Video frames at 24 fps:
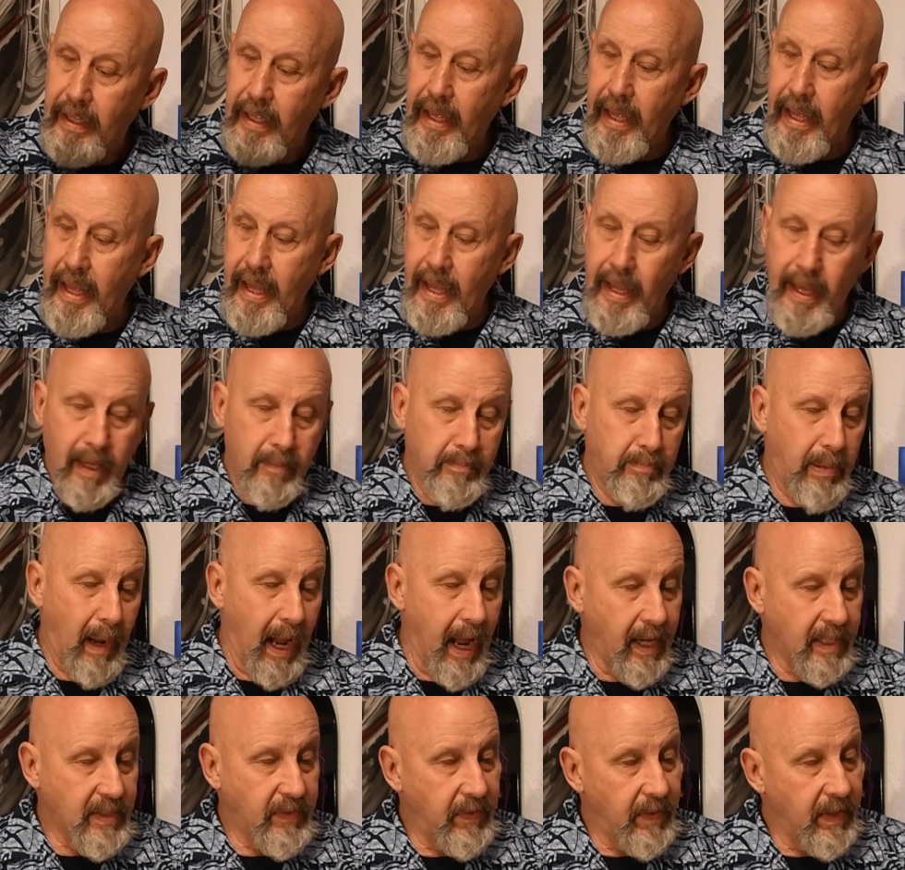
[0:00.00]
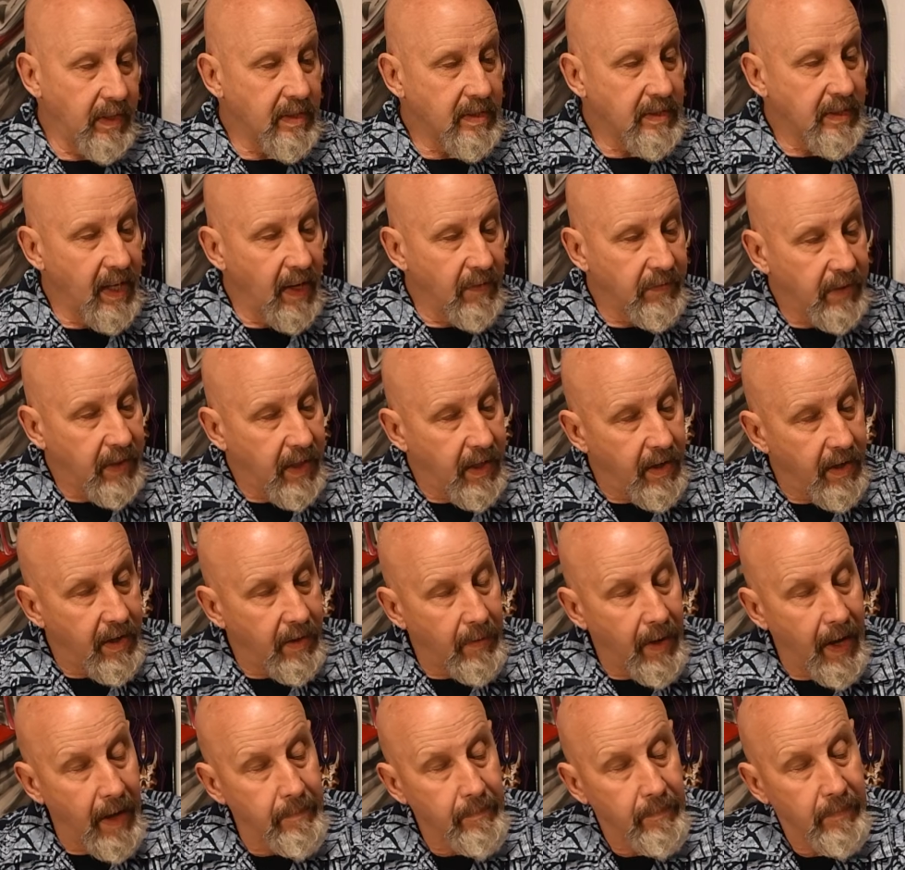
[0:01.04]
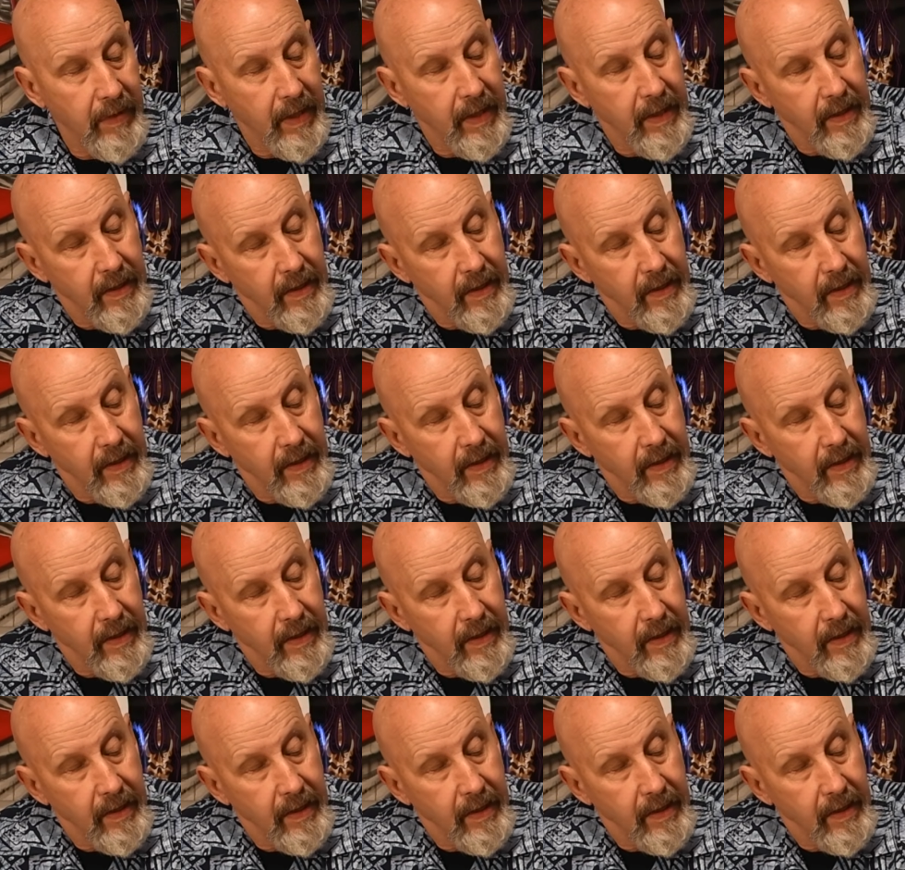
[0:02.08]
A box for your stuff to carry it around.